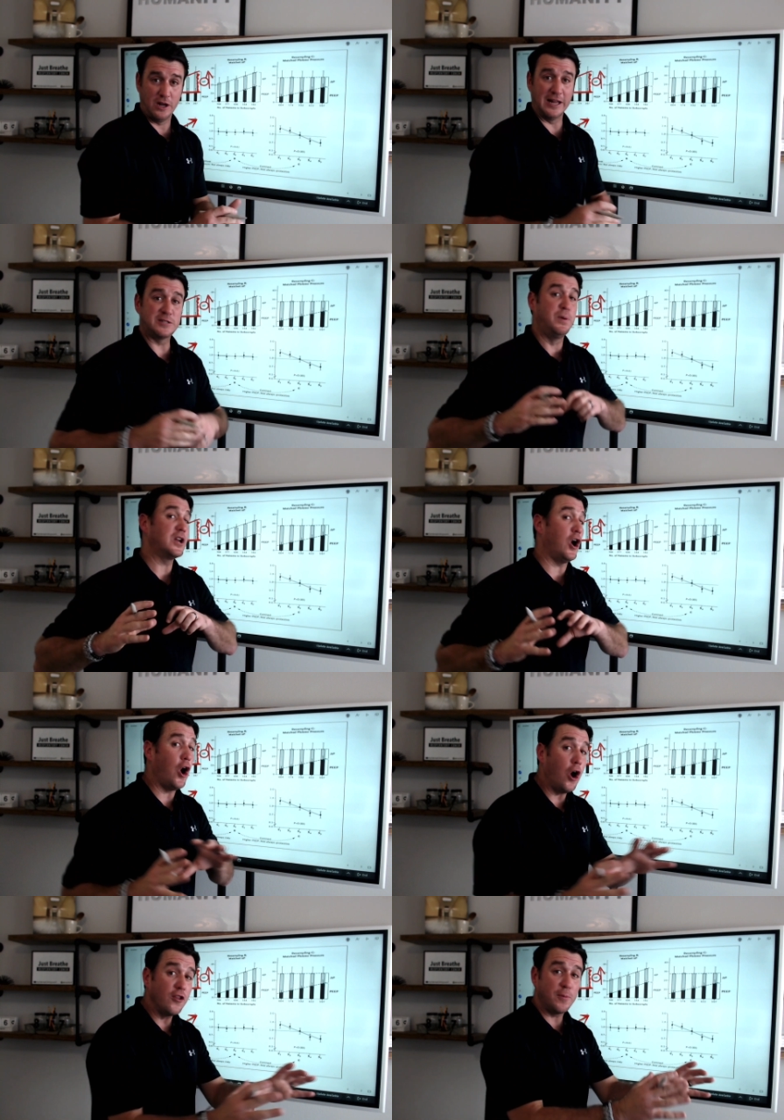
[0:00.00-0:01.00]
Let's put
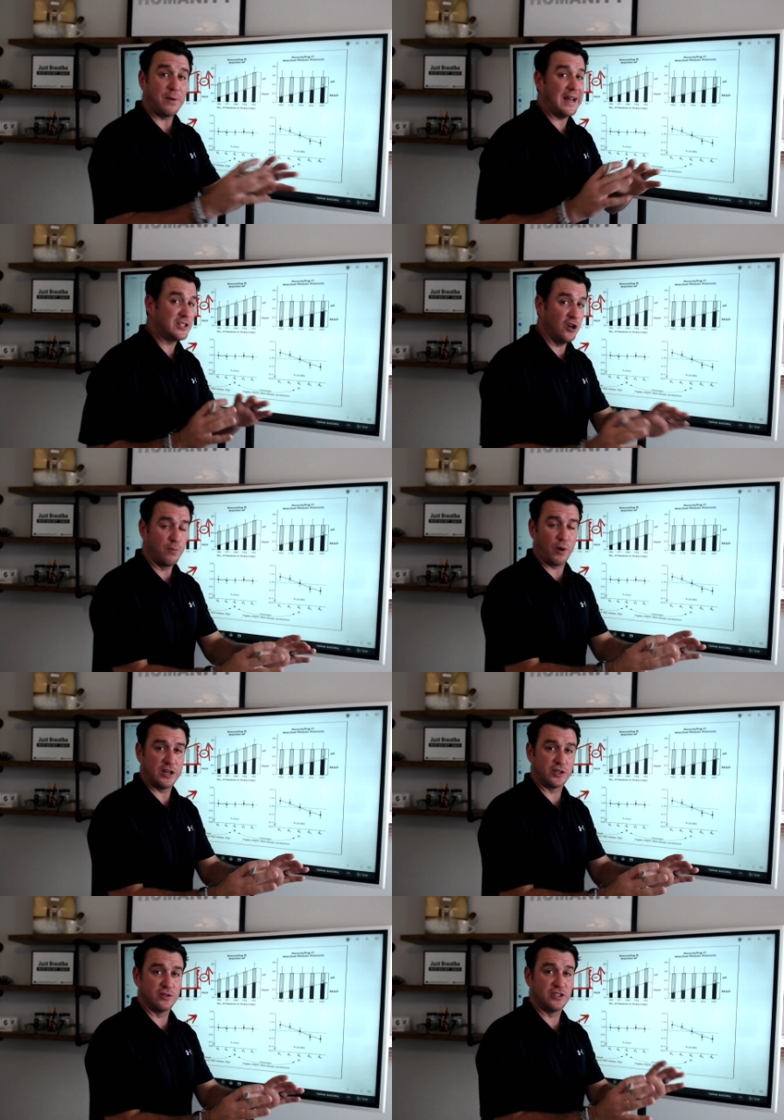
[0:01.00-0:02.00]
all the plateau
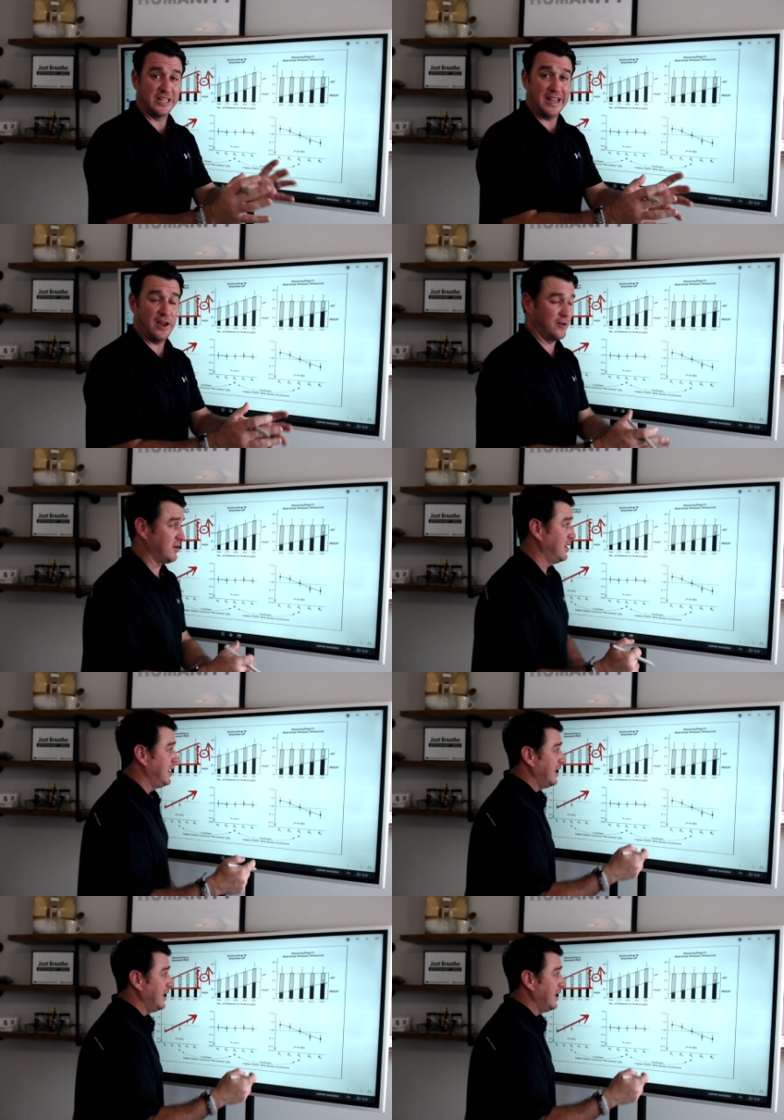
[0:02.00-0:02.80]
pressures together.